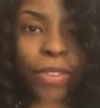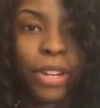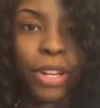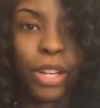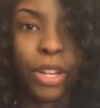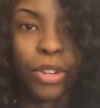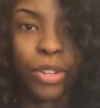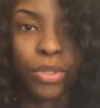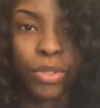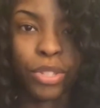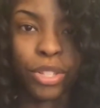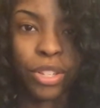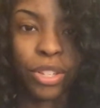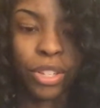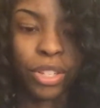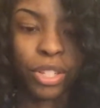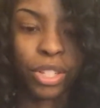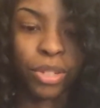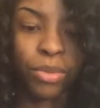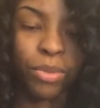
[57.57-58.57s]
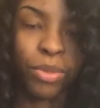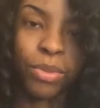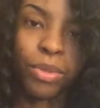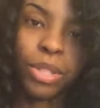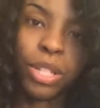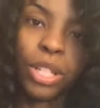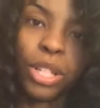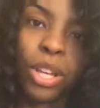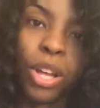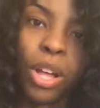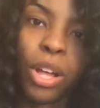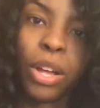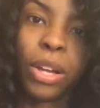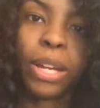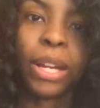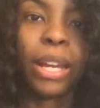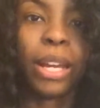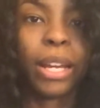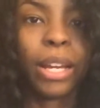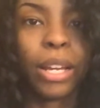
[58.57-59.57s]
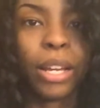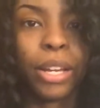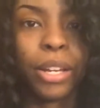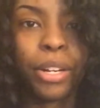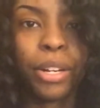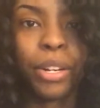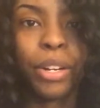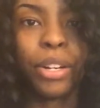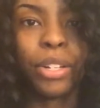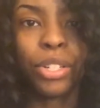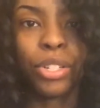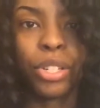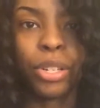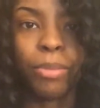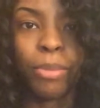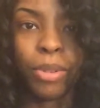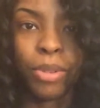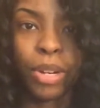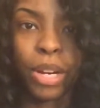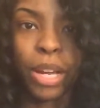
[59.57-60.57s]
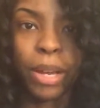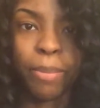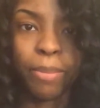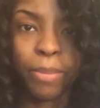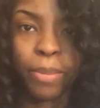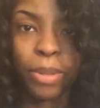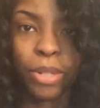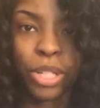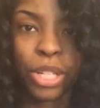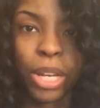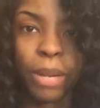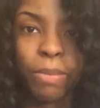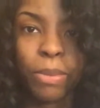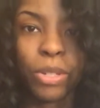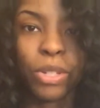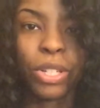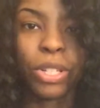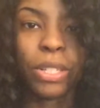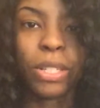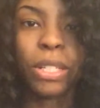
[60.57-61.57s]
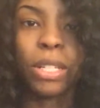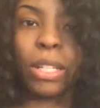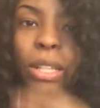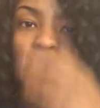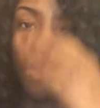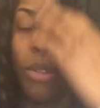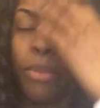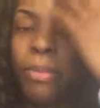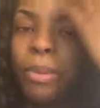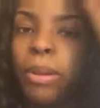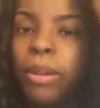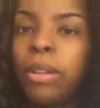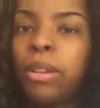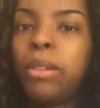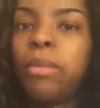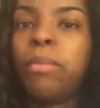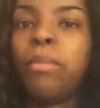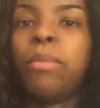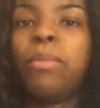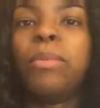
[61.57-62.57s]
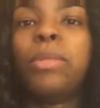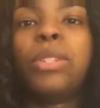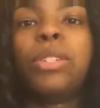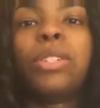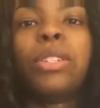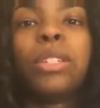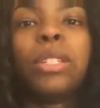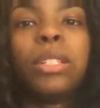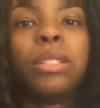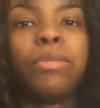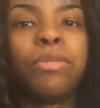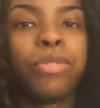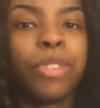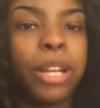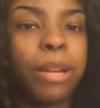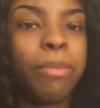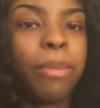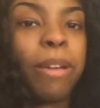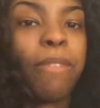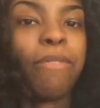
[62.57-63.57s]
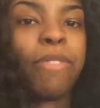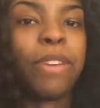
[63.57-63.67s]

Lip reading: video you saw that she was really long, and I cut her, trimmed her up, shaped her just a little bit to frame my